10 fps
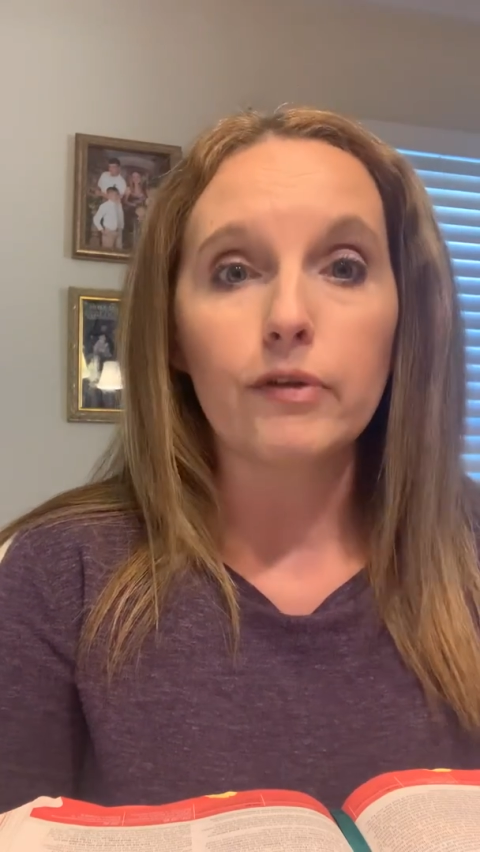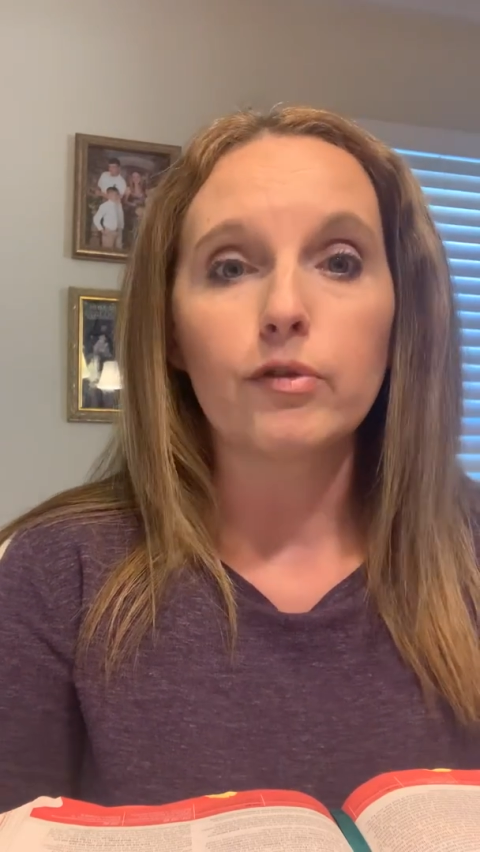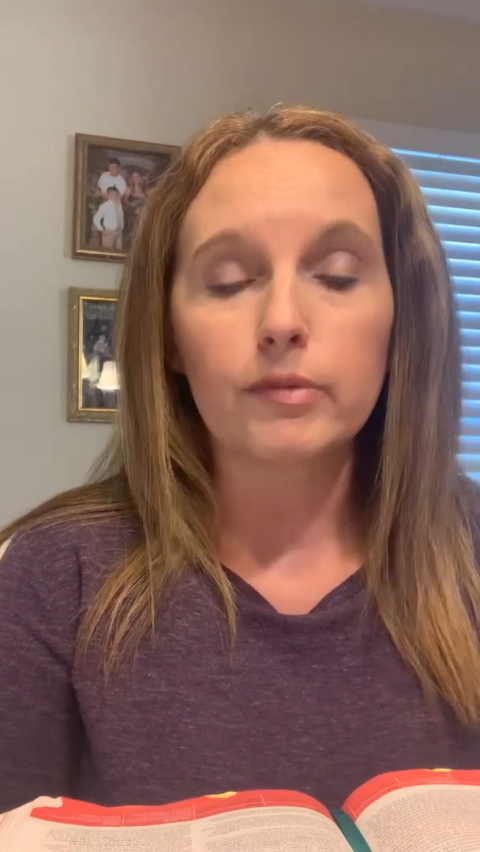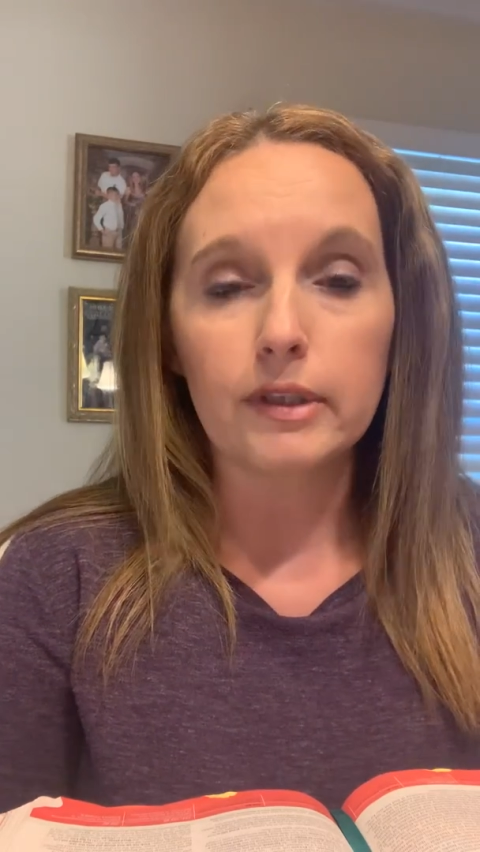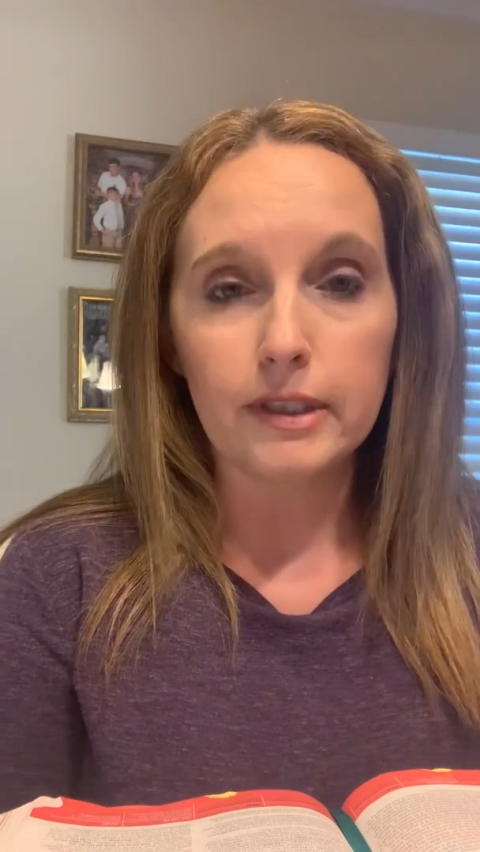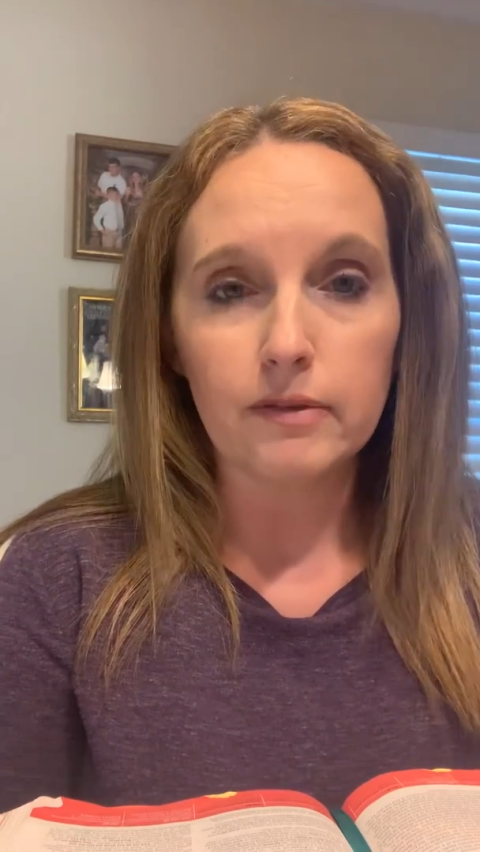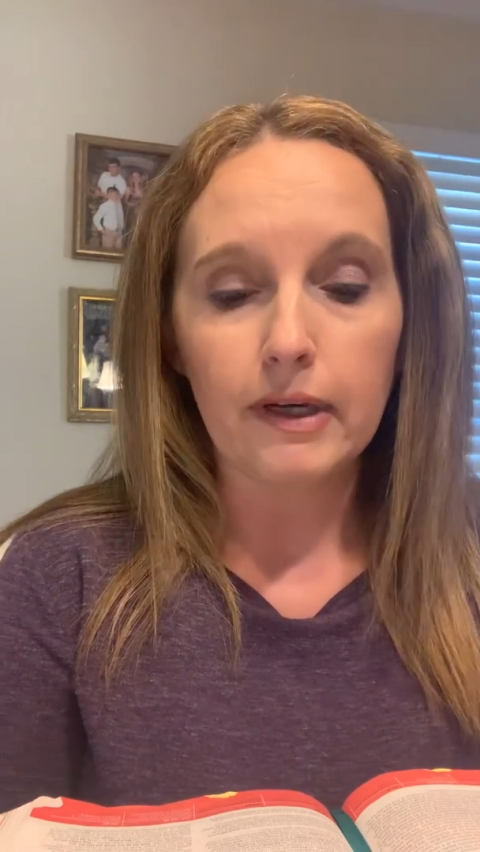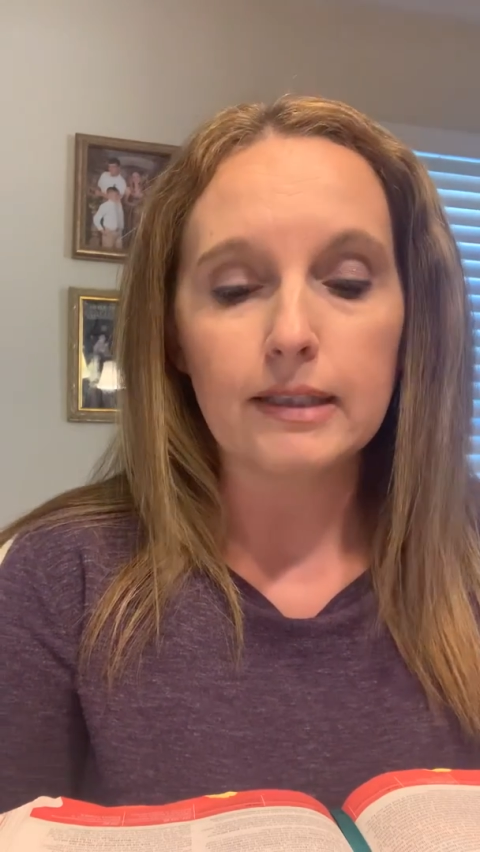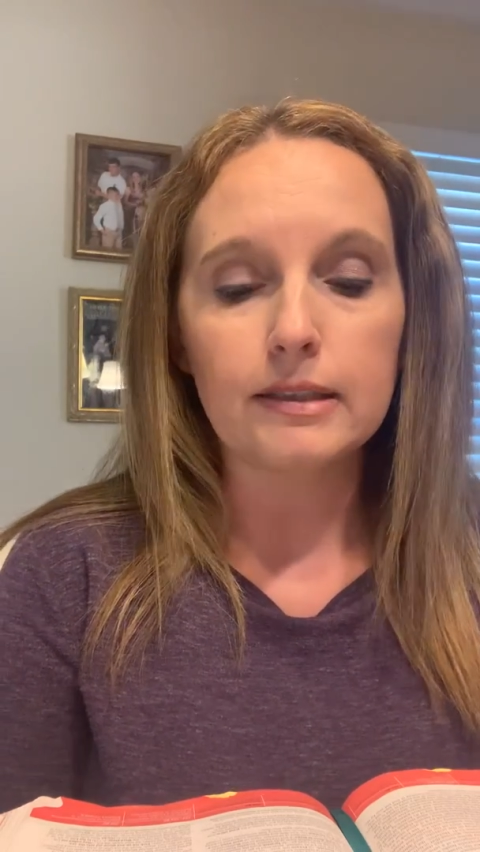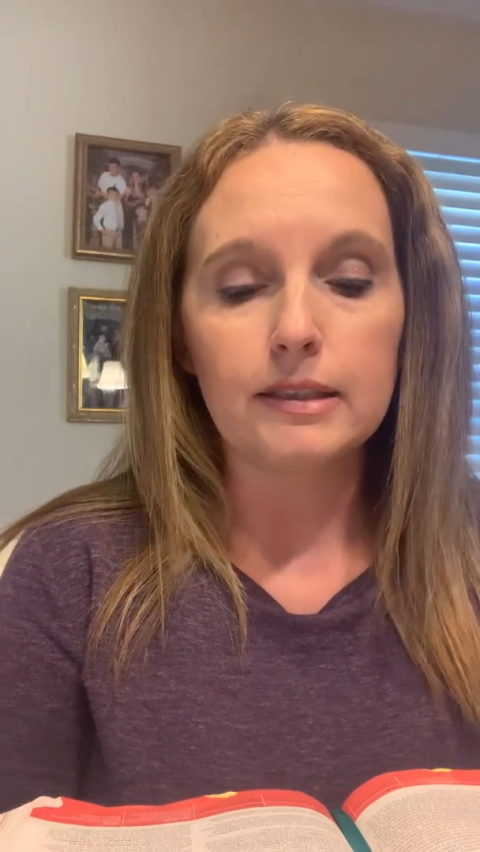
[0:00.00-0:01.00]
from the
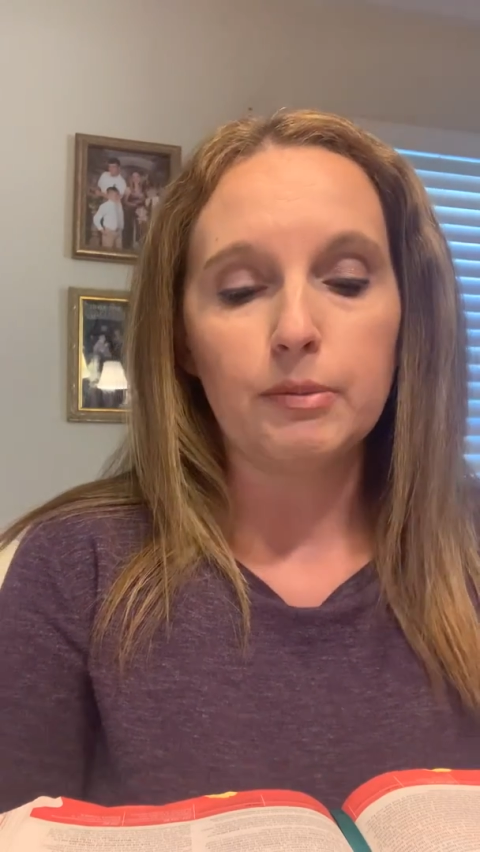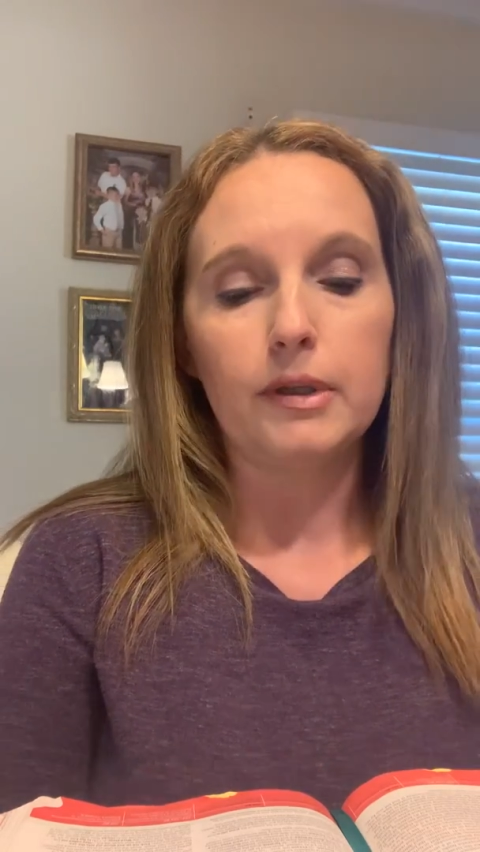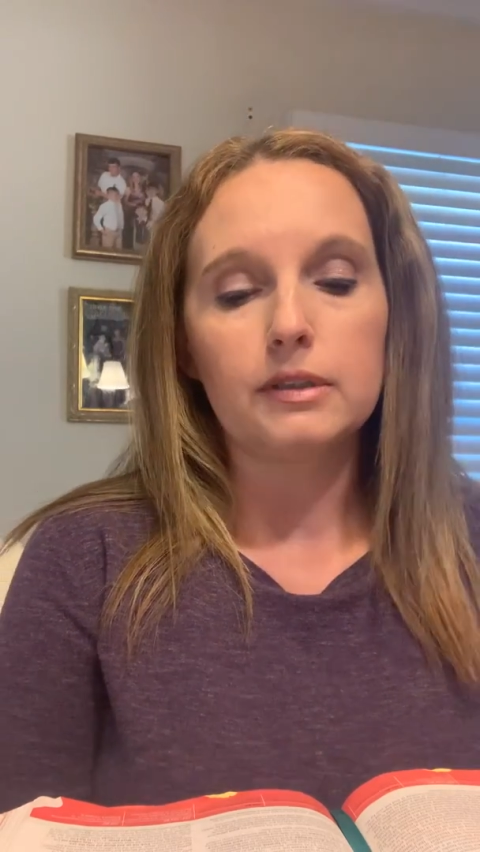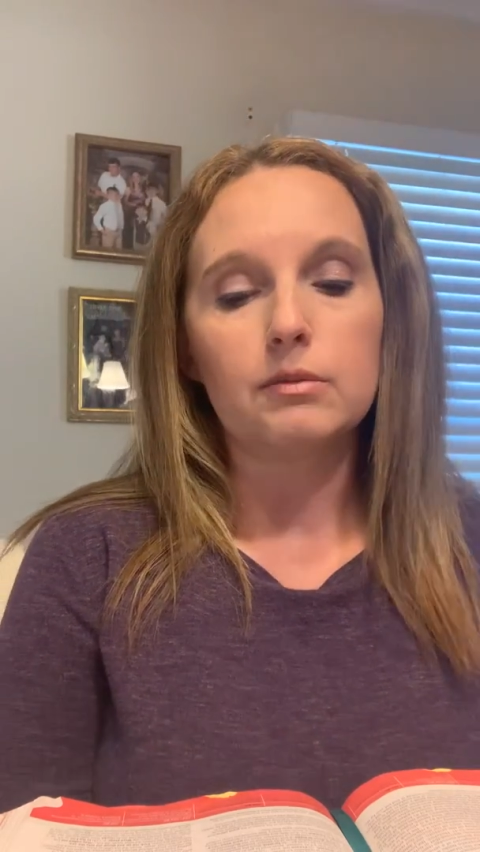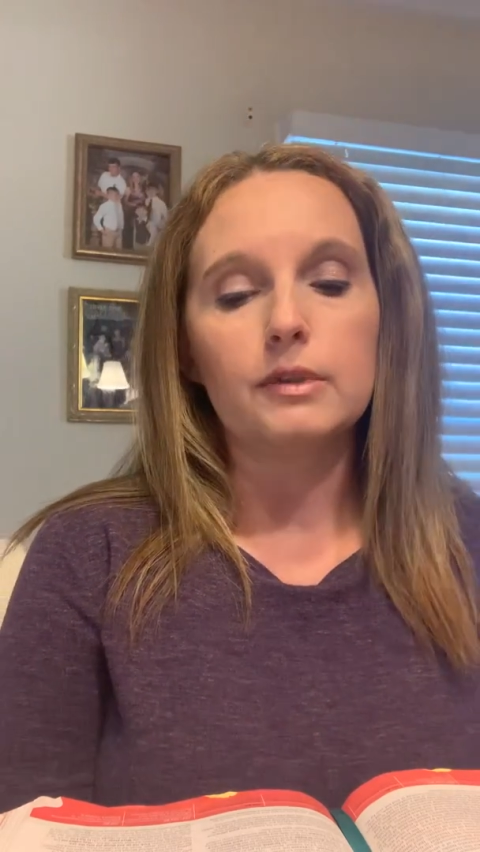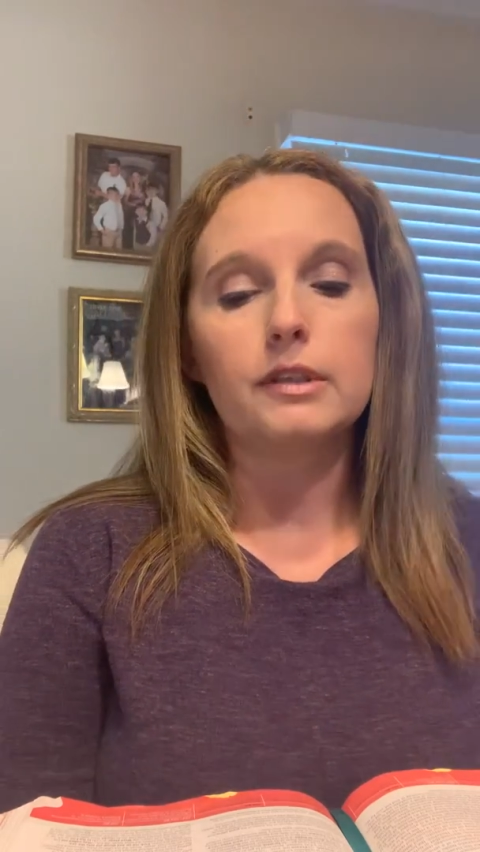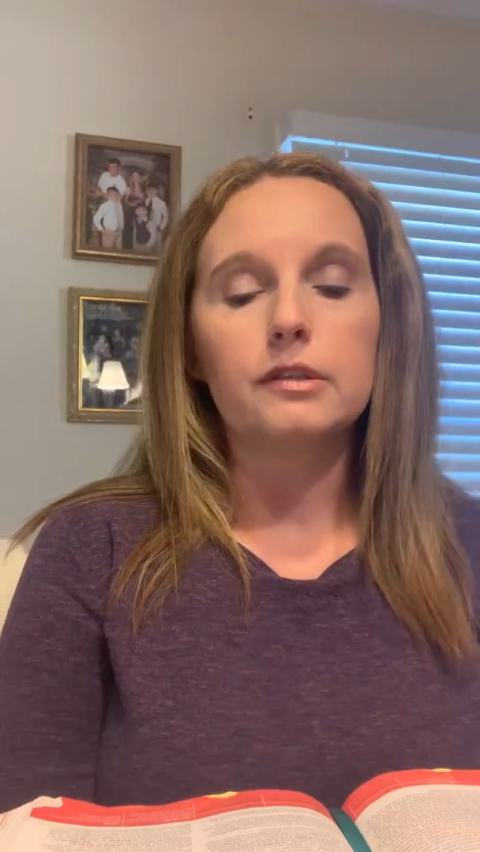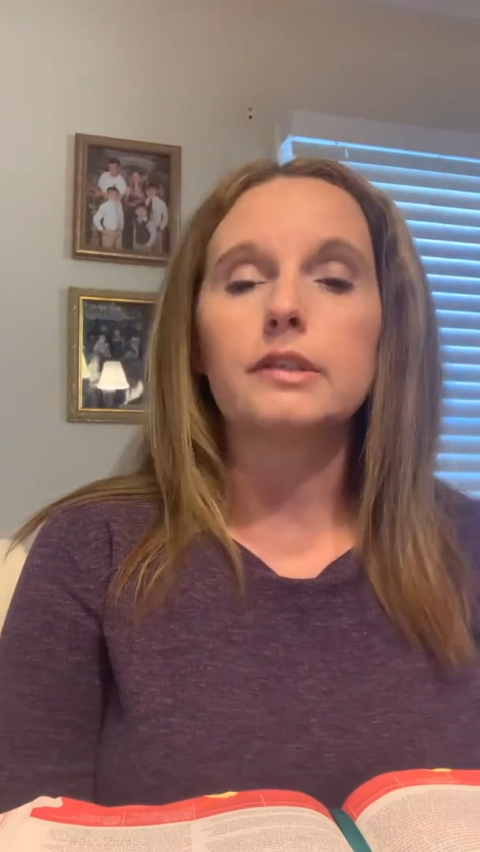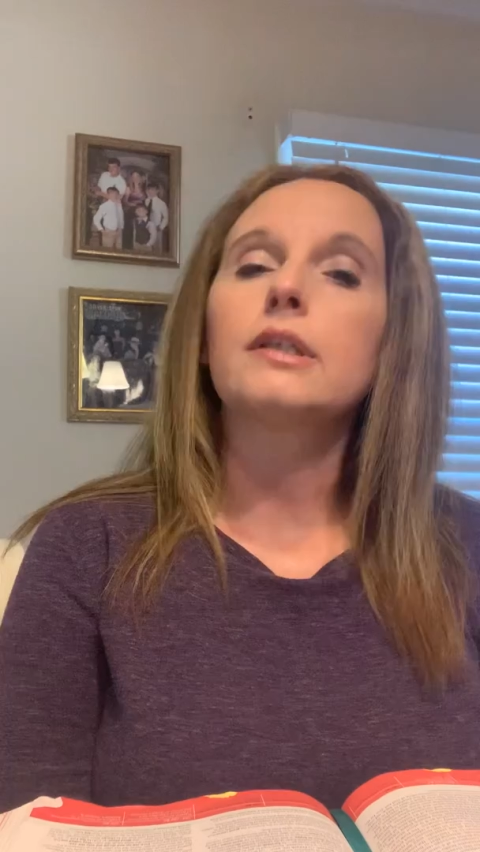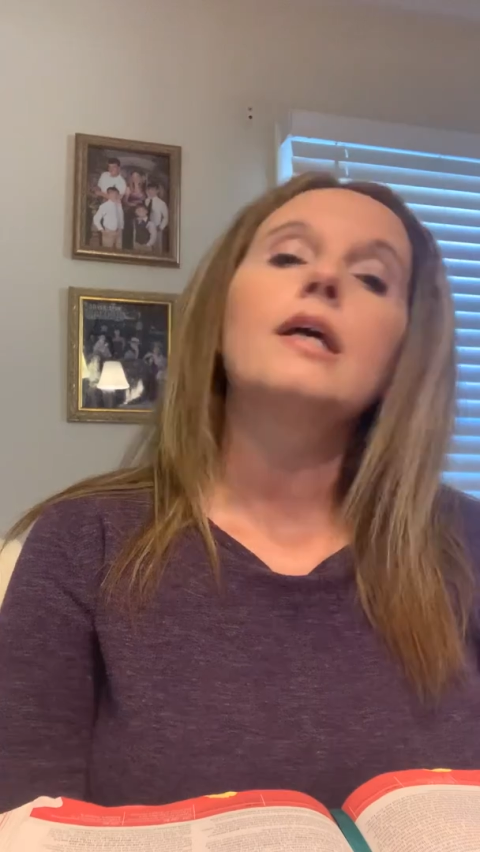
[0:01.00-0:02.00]
Ninevites as he possibly
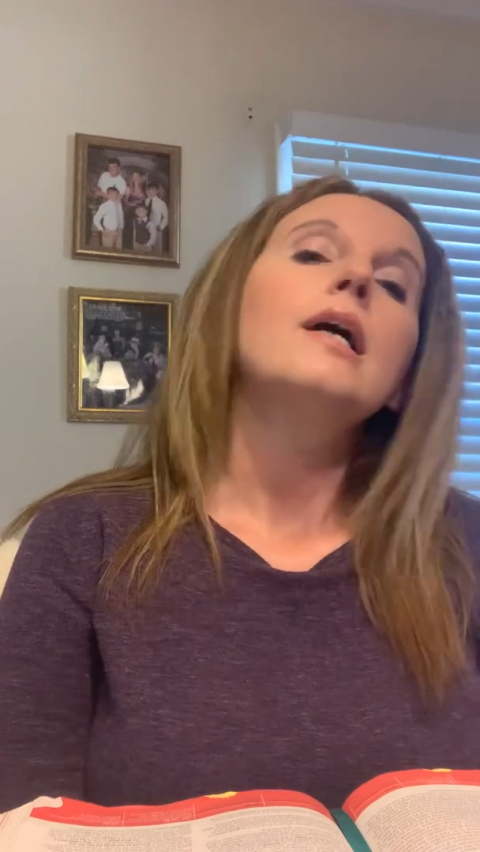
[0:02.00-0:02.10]
could.